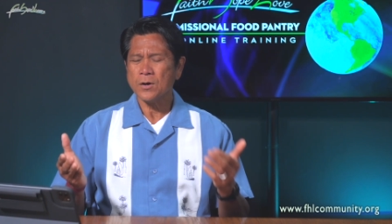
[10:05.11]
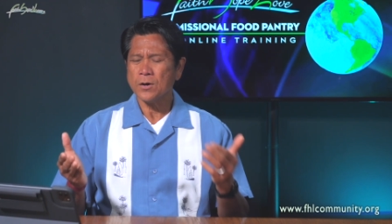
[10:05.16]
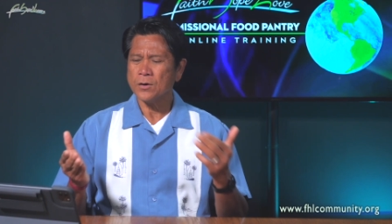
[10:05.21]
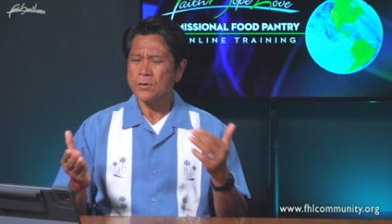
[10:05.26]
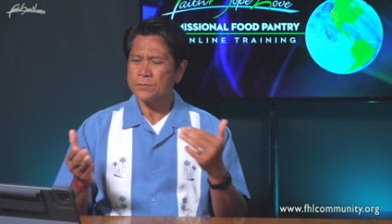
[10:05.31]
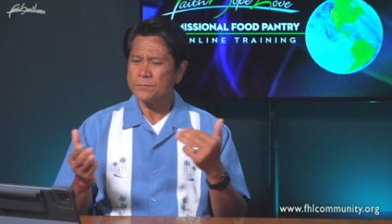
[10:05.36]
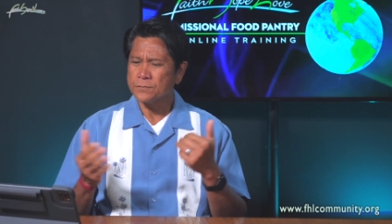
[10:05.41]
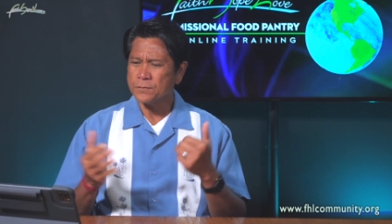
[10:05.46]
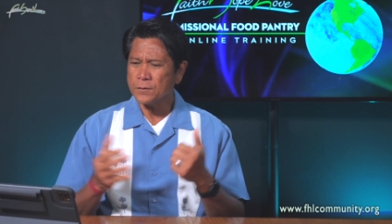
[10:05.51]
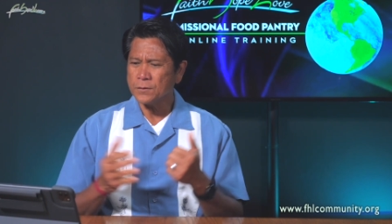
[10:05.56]

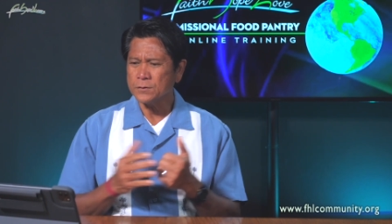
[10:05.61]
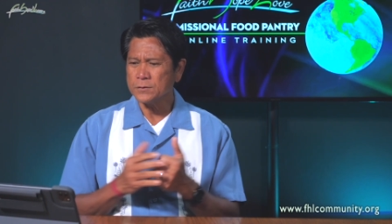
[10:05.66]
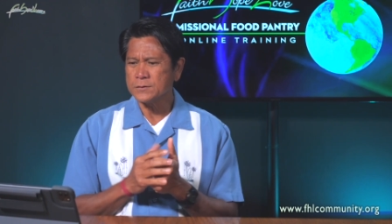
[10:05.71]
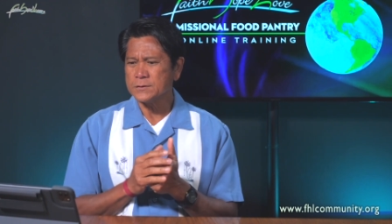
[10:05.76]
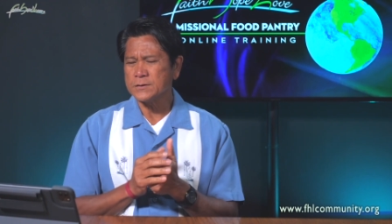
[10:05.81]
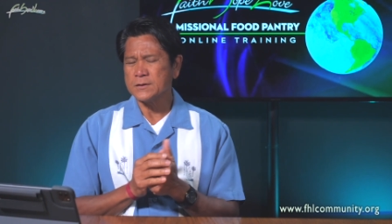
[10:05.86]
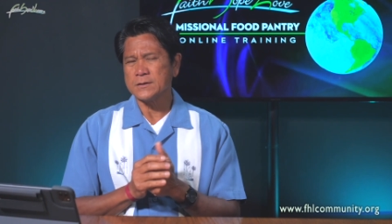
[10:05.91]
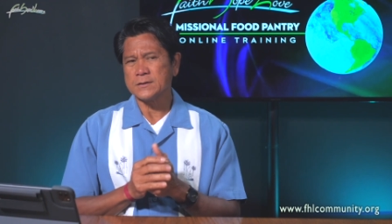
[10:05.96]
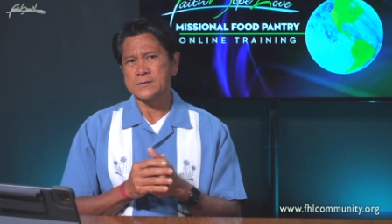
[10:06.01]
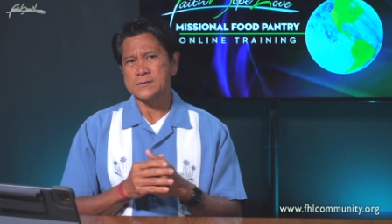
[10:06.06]
all
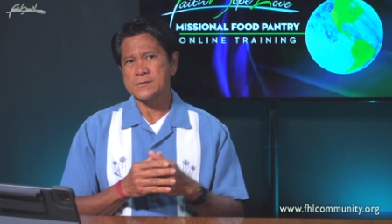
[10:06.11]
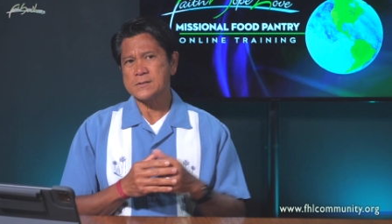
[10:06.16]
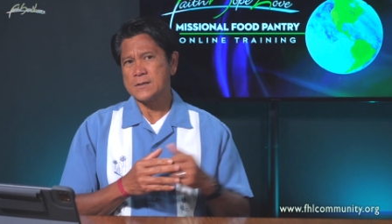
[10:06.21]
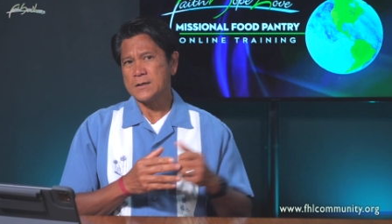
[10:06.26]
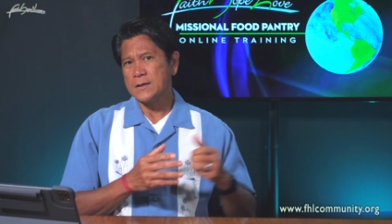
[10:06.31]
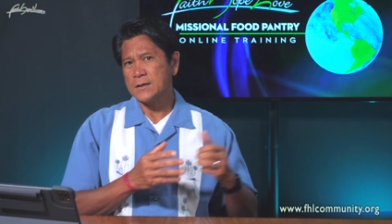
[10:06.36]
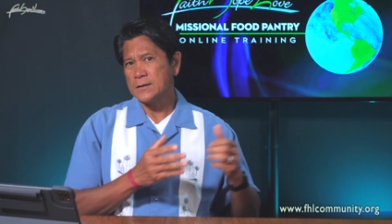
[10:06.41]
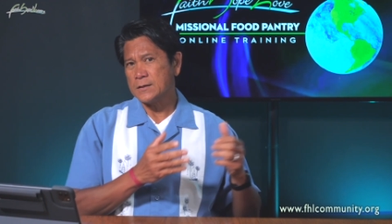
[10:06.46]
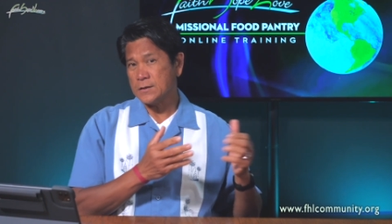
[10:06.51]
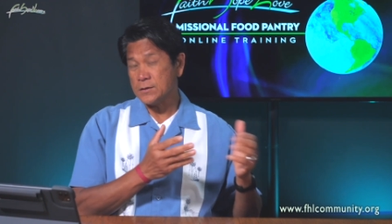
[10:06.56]
volunteers
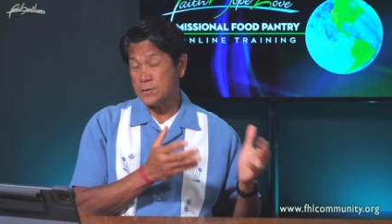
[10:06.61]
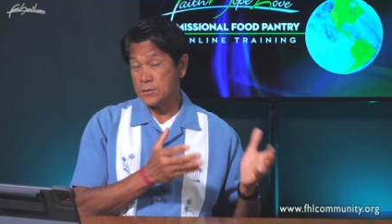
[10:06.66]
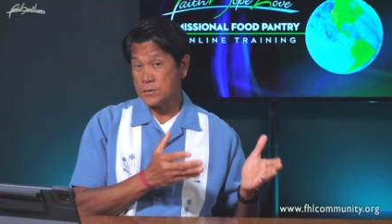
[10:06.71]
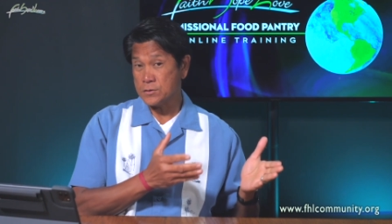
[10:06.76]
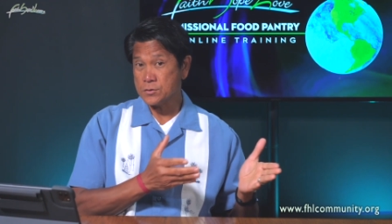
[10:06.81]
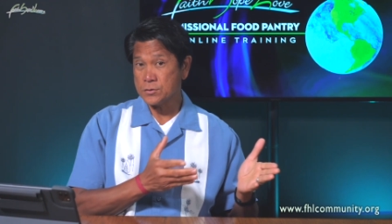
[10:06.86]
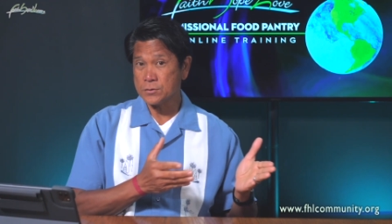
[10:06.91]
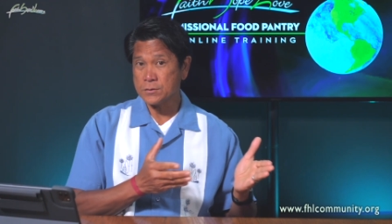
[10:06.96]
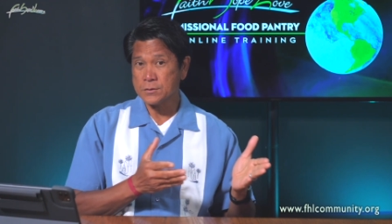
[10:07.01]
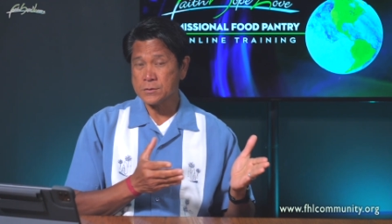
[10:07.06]
in the
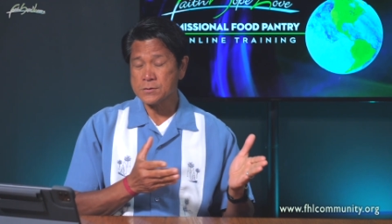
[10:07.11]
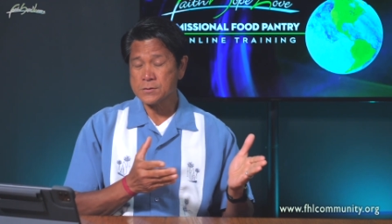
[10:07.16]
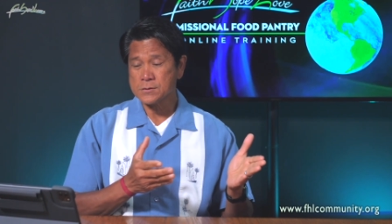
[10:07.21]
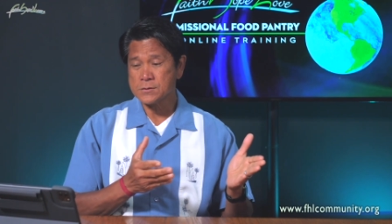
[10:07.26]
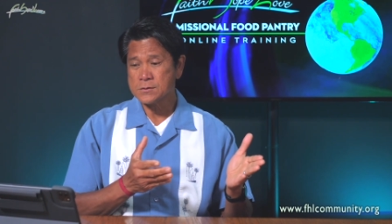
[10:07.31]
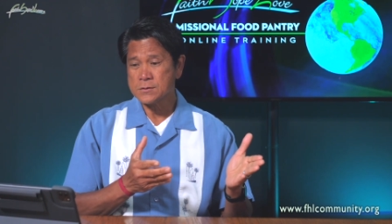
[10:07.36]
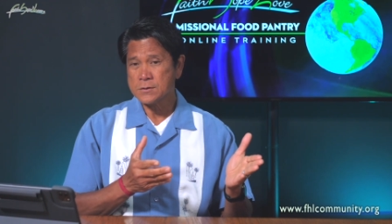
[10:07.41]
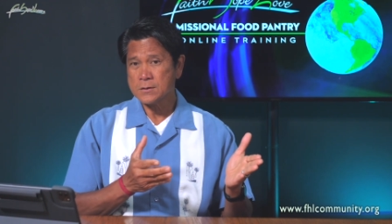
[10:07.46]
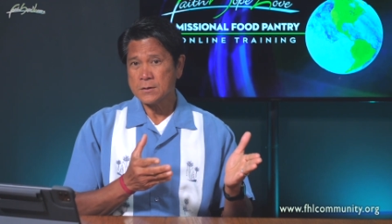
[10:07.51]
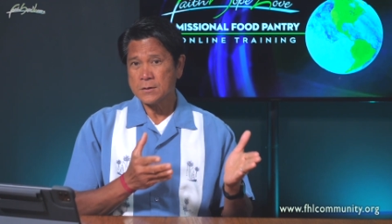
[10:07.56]

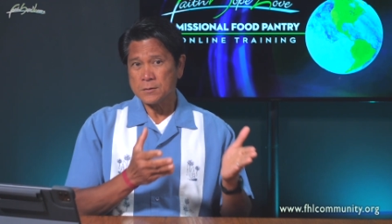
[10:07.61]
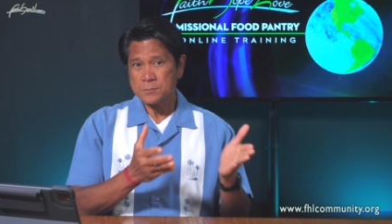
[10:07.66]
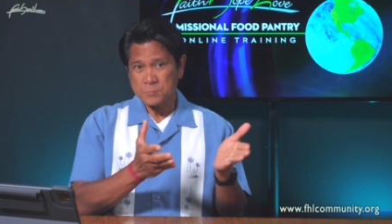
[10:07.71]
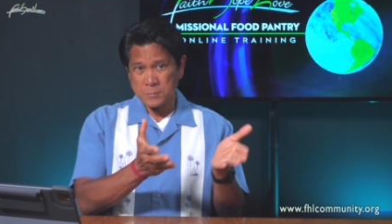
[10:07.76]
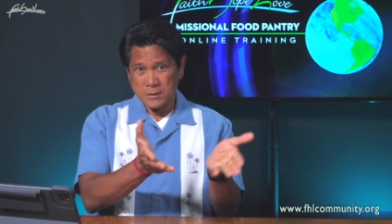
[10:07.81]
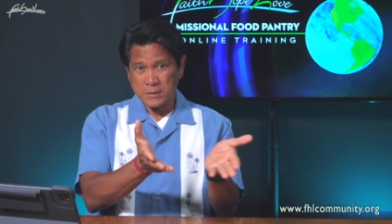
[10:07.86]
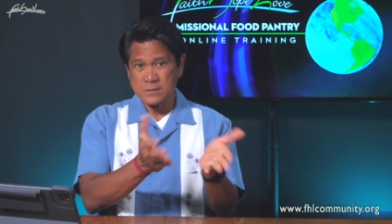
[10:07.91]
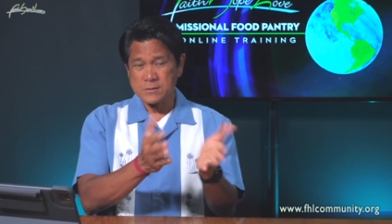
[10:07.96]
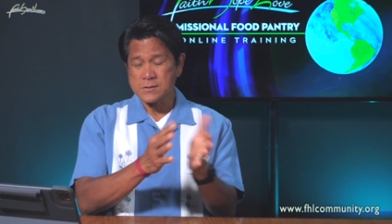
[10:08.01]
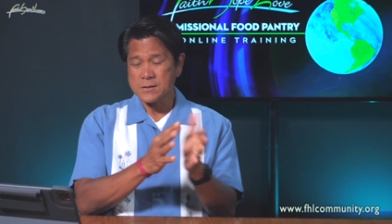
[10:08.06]
church
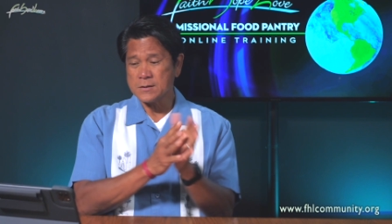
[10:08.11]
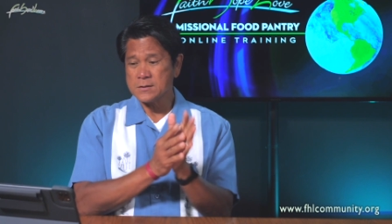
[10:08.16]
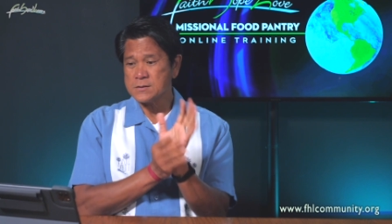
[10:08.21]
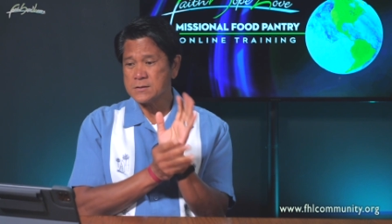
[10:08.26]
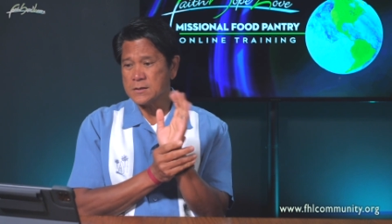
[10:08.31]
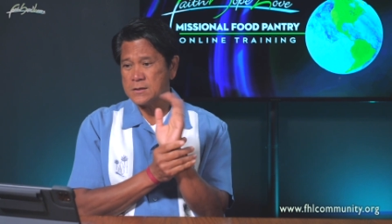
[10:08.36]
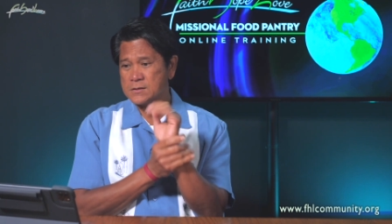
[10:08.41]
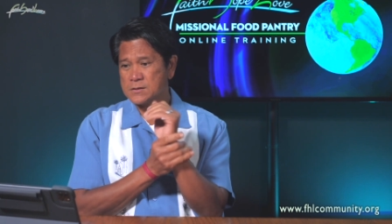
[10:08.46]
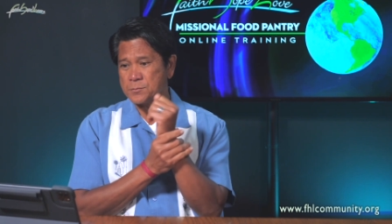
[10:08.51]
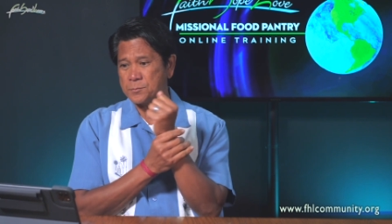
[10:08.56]
because
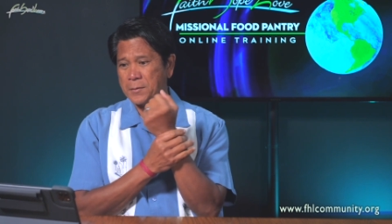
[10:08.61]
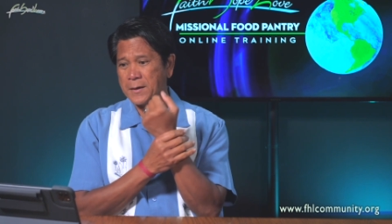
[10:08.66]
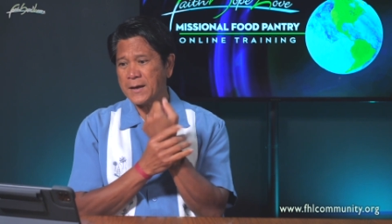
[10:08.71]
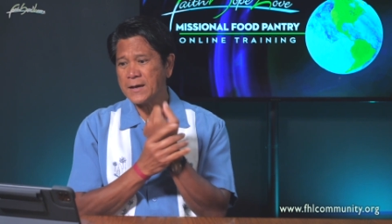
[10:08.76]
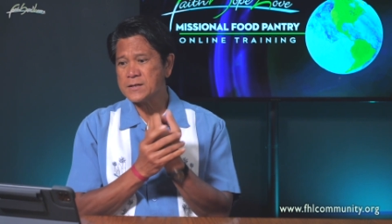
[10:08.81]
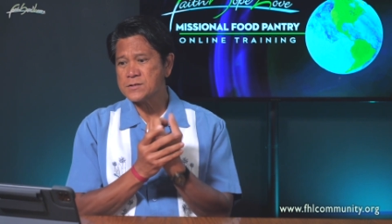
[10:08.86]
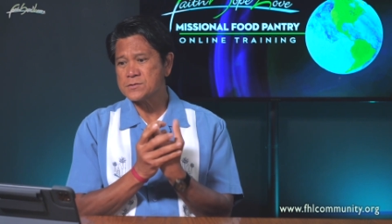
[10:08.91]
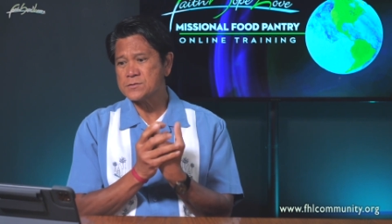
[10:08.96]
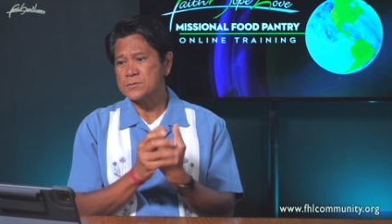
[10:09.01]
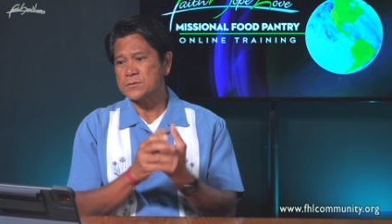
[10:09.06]
he's a
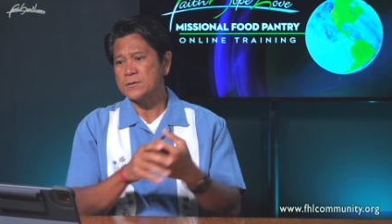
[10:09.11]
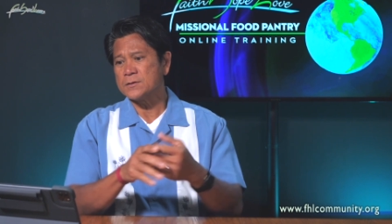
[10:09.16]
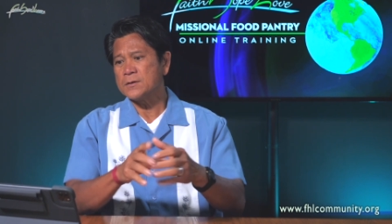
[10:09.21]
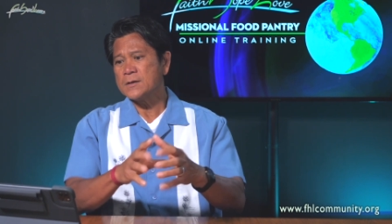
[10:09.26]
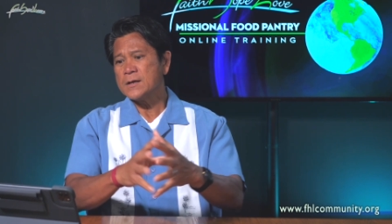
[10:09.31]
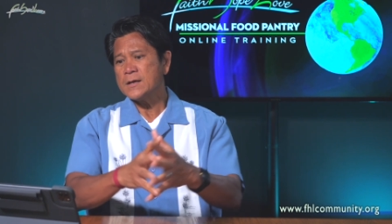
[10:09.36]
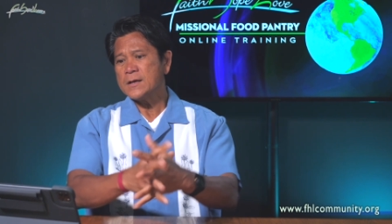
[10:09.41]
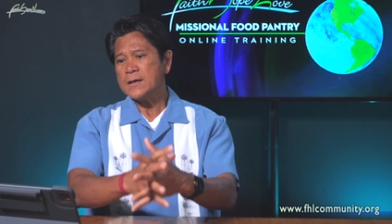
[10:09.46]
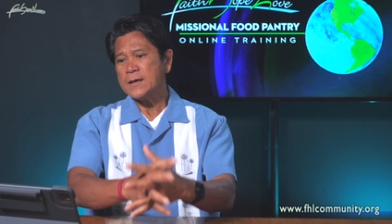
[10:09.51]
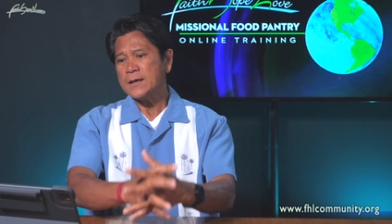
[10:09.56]
pastor,